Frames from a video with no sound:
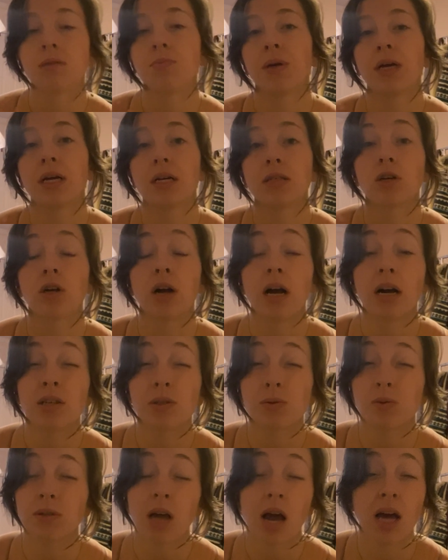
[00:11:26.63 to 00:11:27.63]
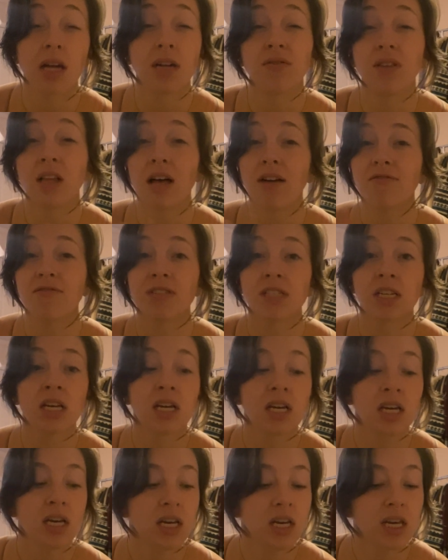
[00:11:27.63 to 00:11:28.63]
because her house was kind of left
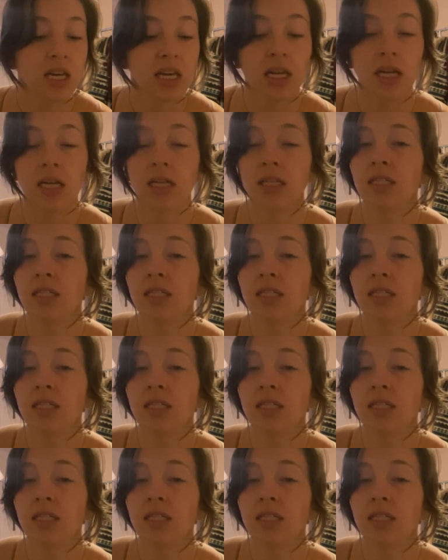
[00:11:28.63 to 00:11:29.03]
in